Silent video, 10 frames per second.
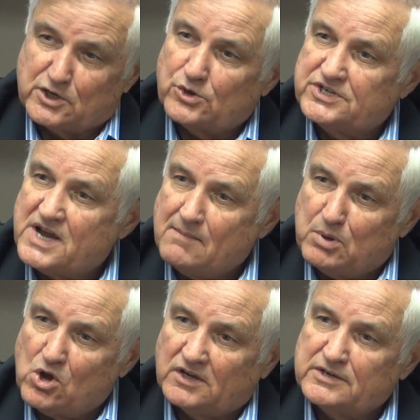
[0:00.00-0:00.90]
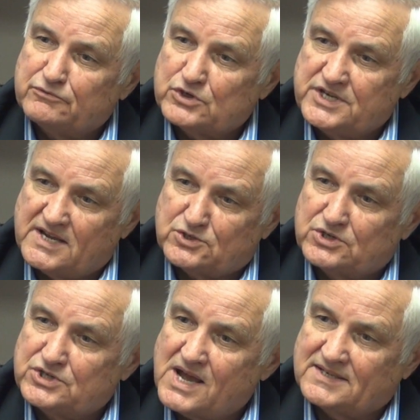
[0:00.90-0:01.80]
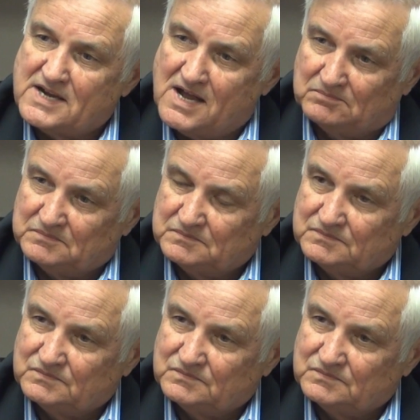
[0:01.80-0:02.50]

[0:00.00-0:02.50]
They can go to tompaukenfortexas.com.